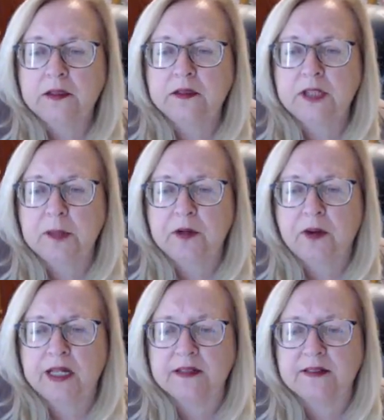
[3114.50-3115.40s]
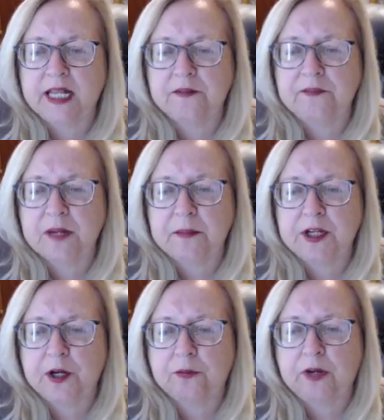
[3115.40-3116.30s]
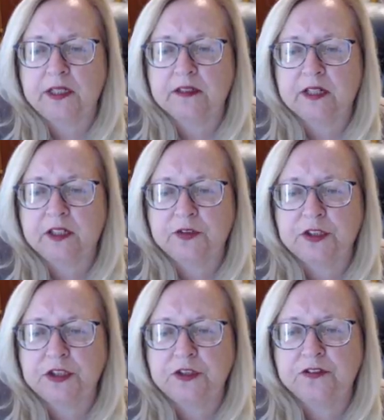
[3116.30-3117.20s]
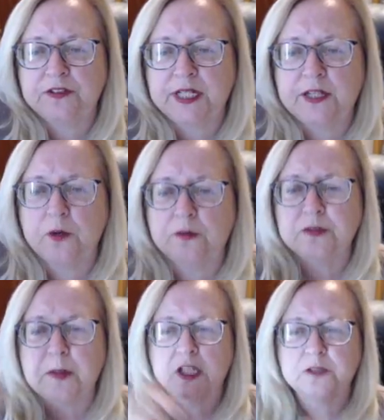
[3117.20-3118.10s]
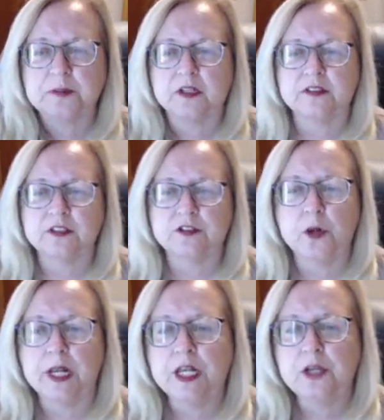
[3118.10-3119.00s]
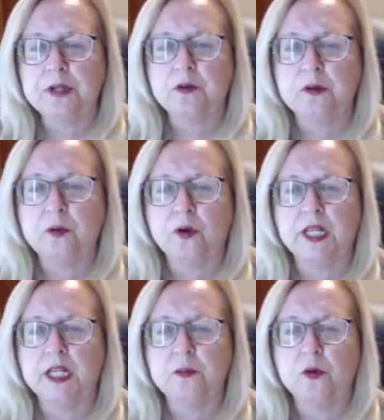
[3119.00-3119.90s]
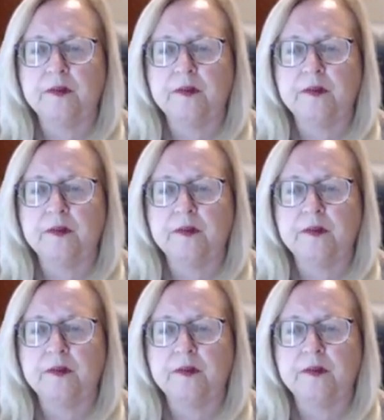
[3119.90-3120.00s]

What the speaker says: Democrats and the fake media are running this country, Junior said. No response because there's no independent reporting anymore.